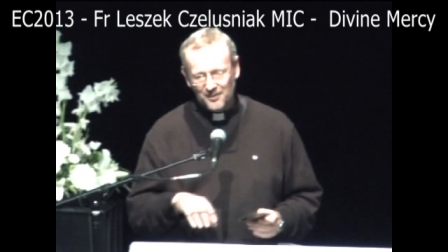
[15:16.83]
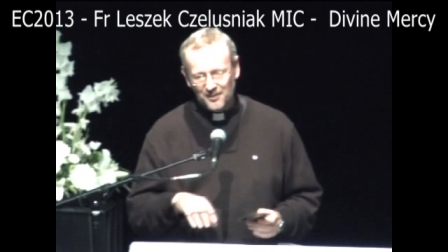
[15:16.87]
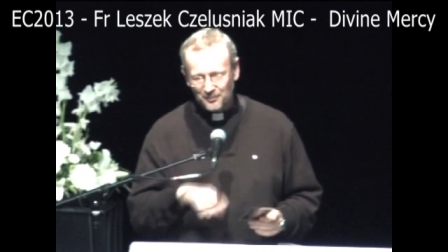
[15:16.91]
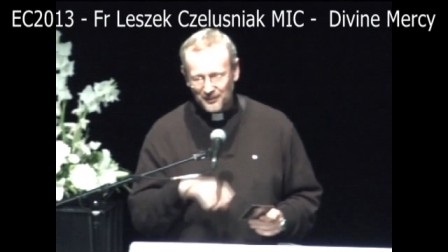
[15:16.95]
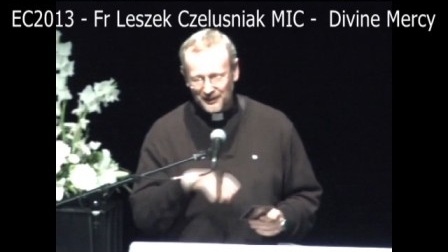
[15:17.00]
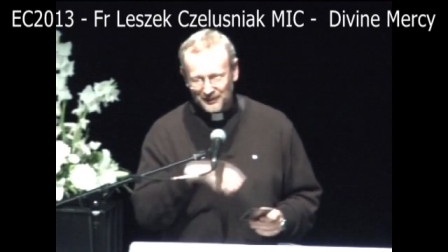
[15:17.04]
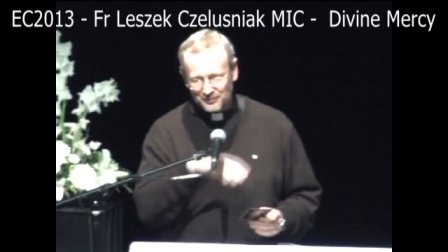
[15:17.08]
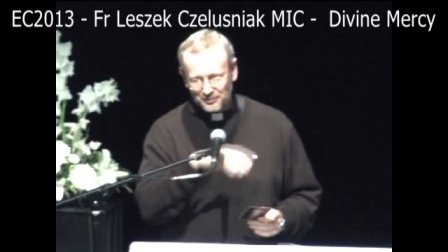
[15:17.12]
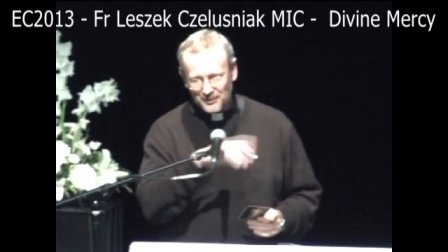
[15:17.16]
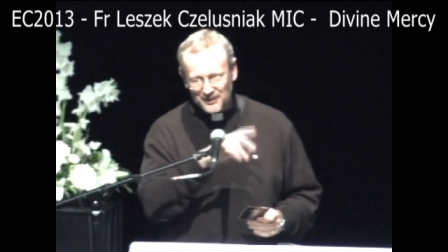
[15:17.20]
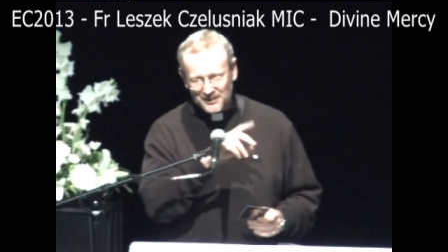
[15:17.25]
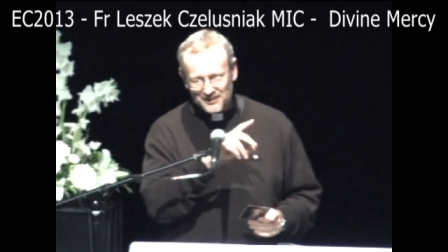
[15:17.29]

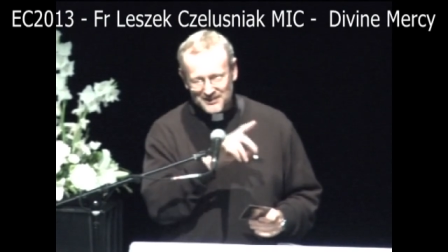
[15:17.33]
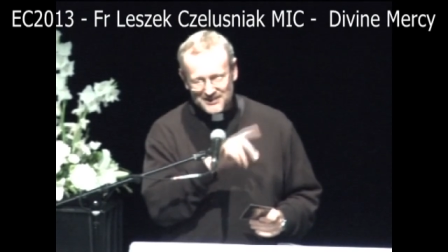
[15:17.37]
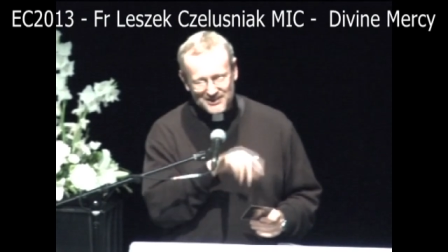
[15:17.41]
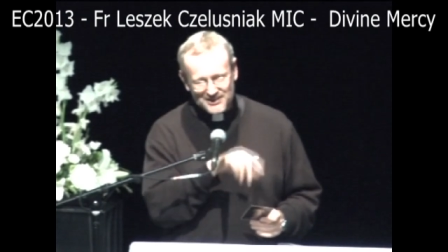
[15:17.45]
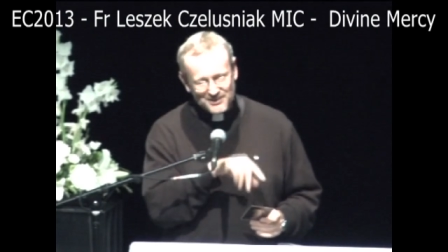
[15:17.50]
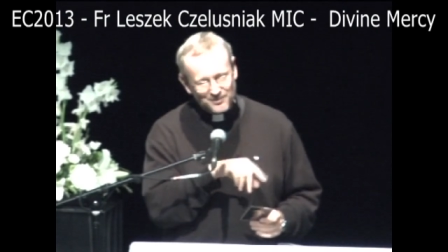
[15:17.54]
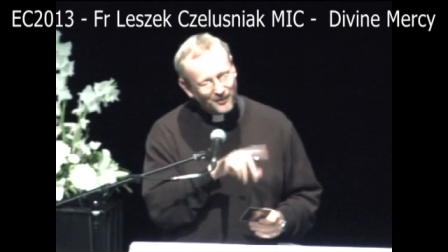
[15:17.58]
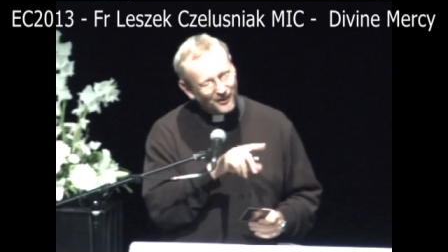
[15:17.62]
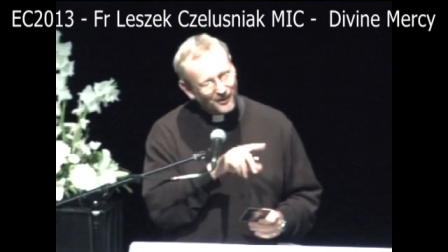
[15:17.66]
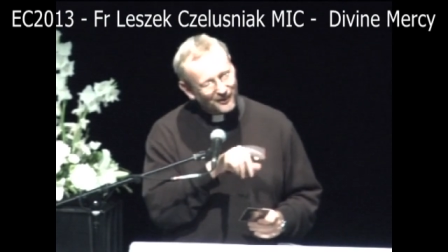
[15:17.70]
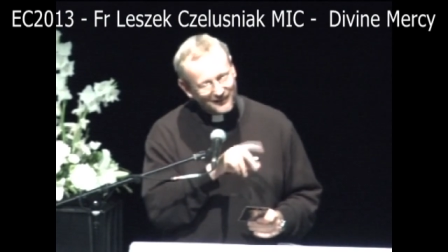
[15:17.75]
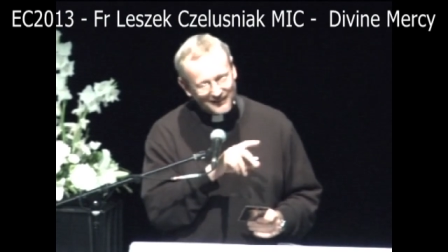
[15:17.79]
between
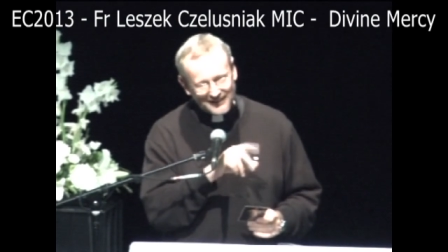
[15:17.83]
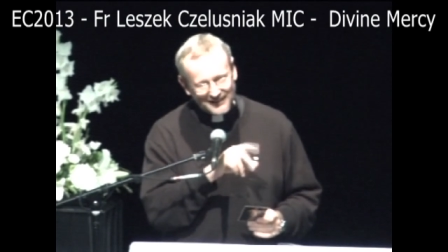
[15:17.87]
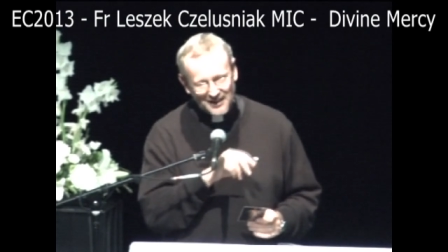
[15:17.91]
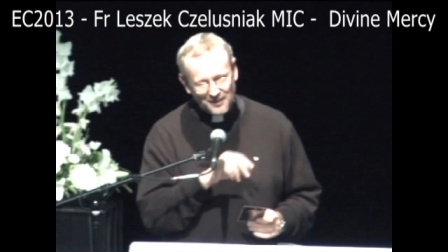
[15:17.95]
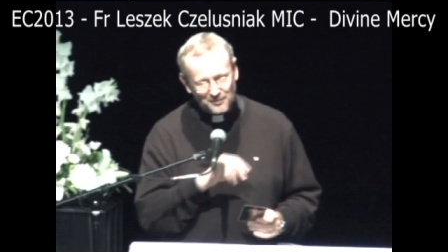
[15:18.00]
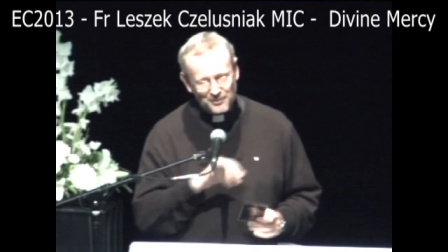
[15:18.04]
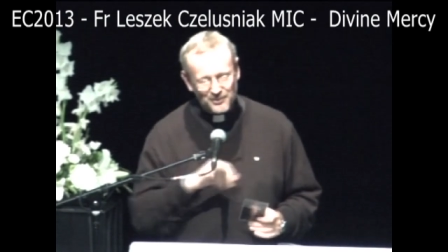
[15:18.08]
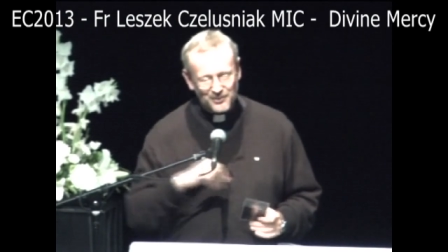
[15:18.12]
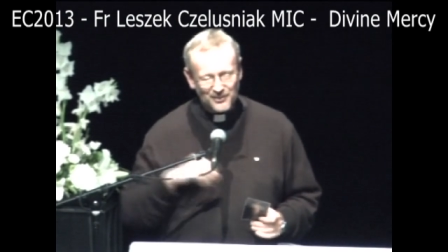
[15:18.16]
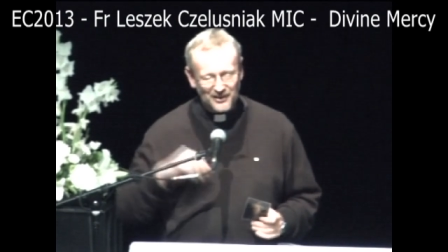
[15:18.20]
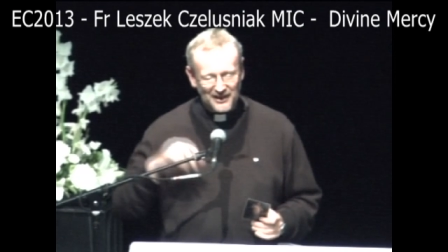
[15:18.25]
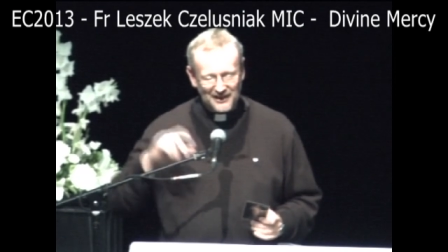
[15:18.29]
small
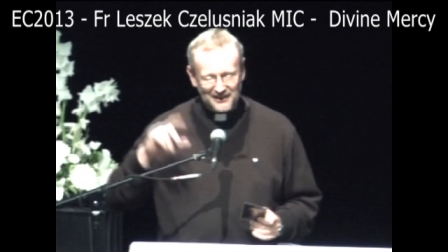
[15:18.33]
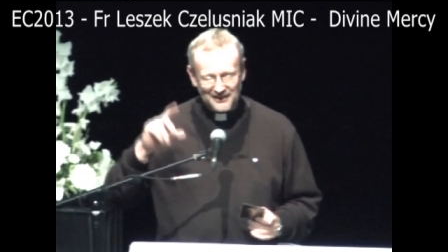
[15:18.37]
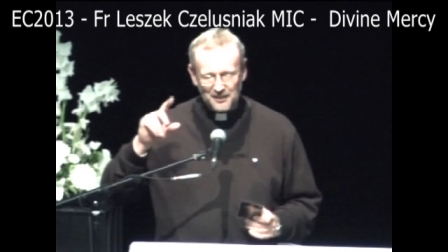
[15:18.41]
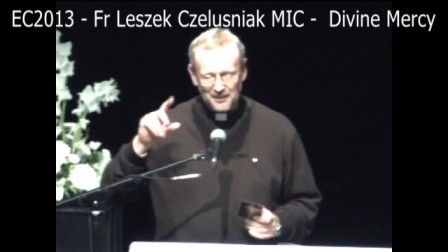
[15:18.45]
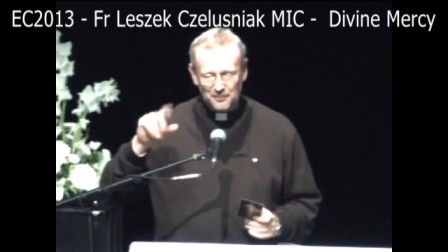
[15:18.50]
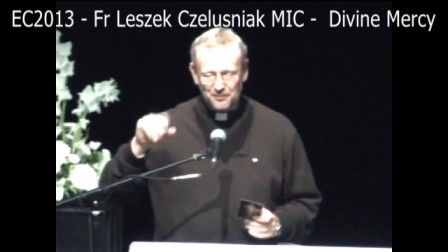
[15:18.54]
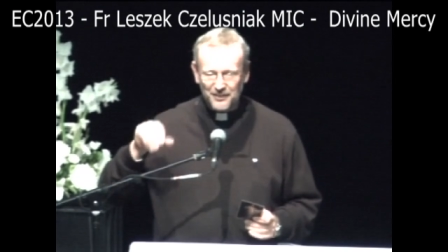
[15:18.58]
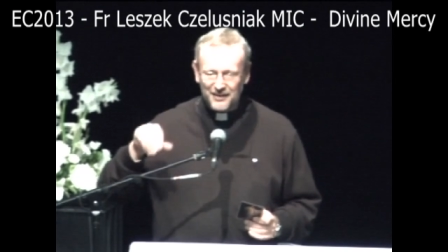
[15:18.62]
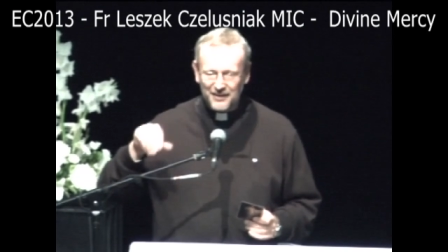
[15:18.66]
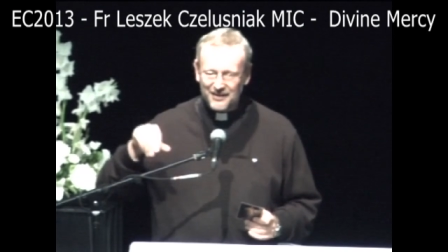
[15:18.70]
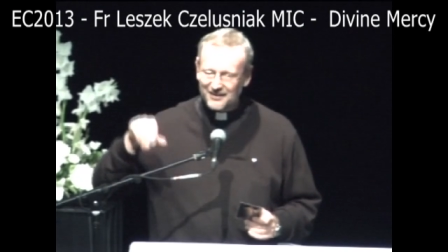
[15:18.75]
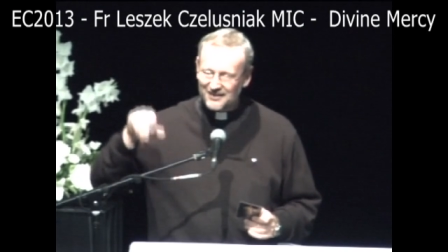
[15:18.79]
w and the
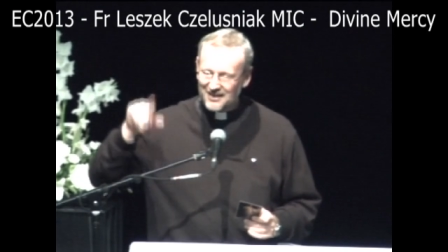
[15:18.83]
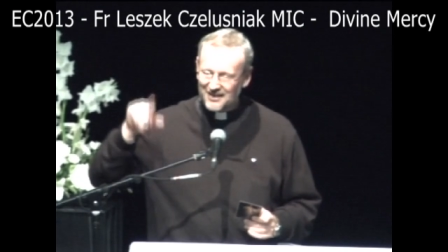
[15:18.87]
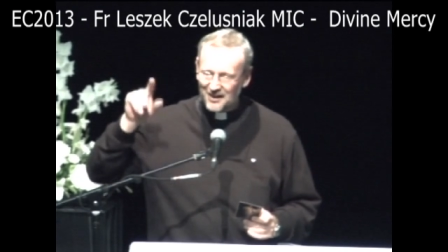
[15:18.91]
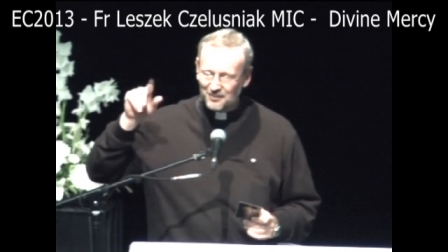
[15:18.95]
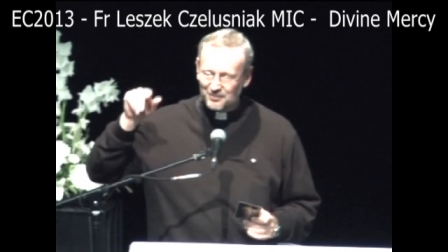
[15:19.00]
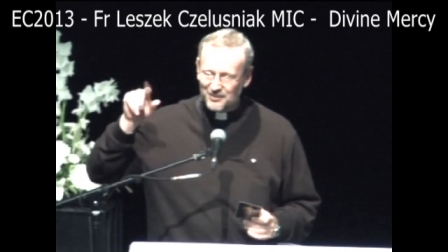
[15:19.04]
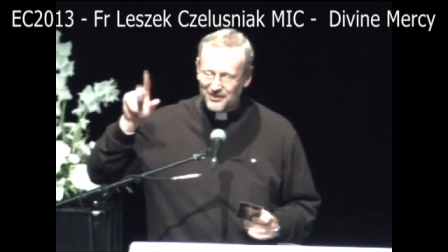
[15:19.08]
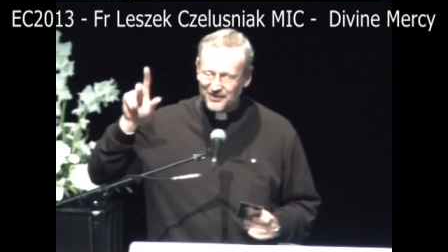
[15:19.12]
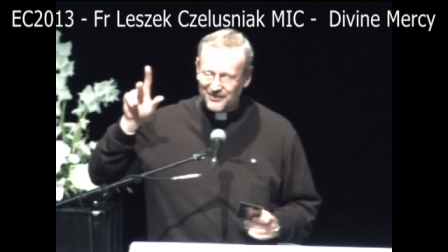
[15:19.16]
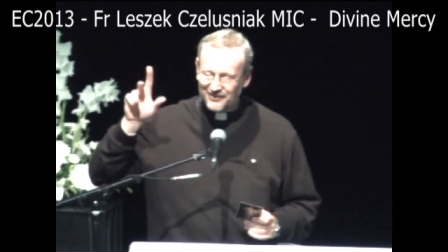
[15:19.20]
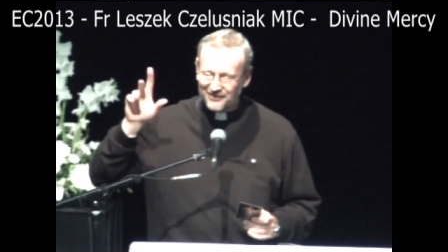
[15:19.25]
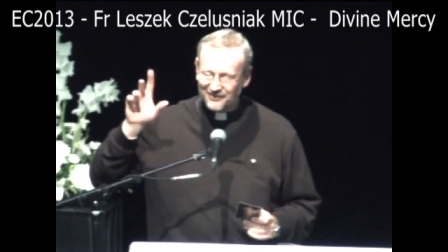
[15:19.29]
big
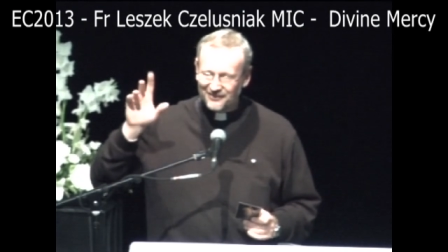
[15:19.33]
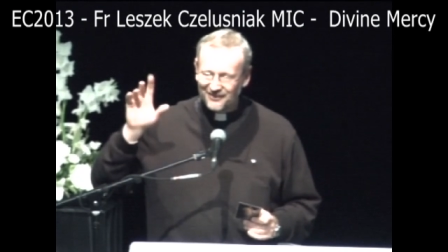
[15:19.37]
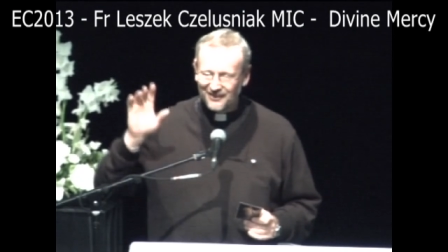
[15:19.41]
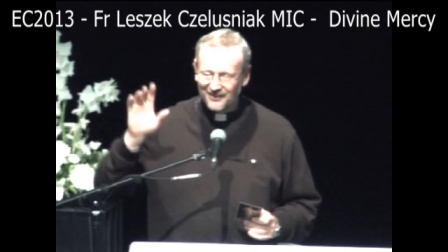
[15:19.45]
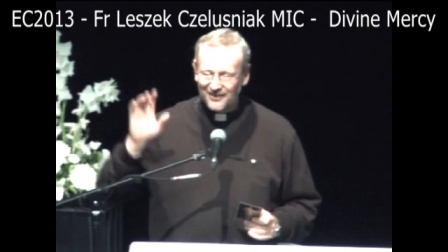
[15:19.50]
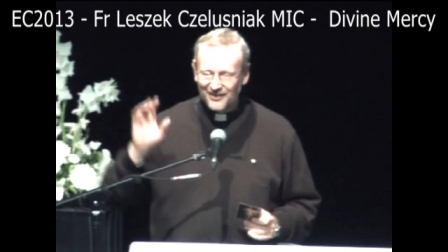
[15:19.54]
W